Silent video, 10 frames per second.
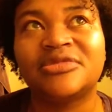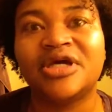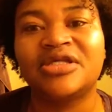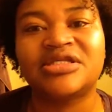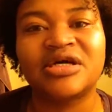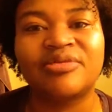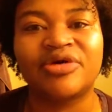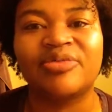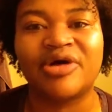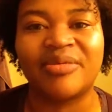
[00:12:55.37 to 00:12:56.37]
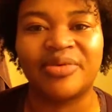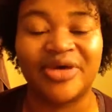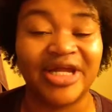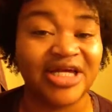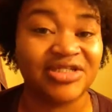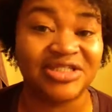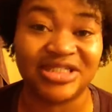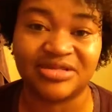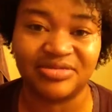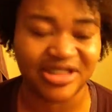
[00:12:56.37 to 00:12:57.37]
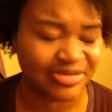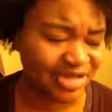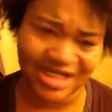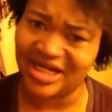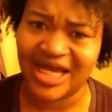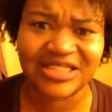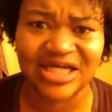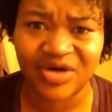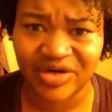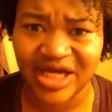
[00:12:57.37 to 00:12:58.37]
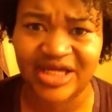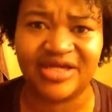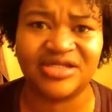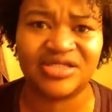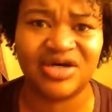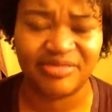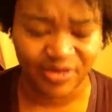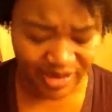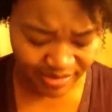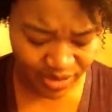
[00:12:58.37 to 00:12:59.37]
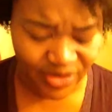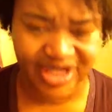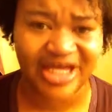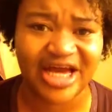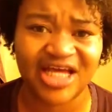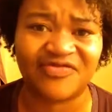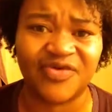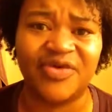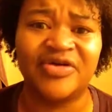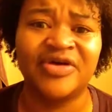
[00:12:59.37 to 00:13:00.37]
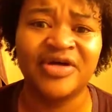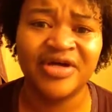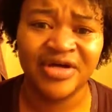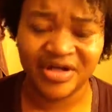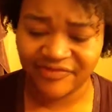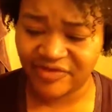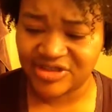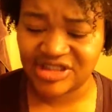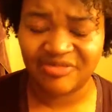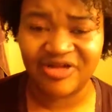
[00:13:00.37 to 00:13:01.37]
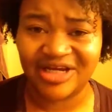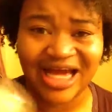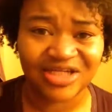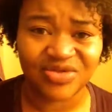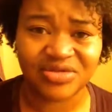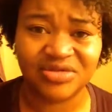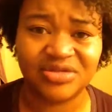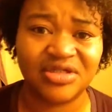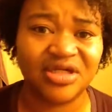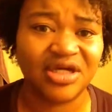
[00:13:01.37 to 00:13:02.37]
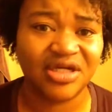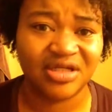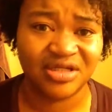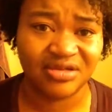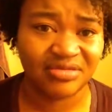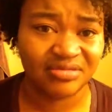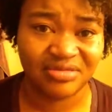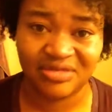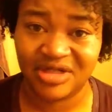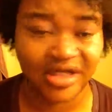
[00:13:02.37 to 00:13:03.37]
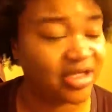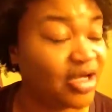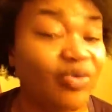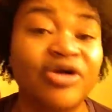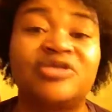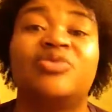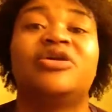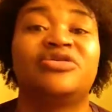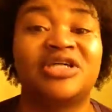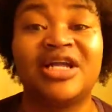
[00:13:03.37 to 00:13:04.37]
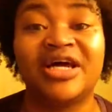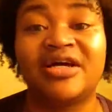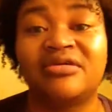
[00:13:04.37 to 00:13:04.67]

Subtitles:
in summer, it probably will last you but it'll last you all day. So, I mean, what more can you ask for something natural? And it works wonders. I like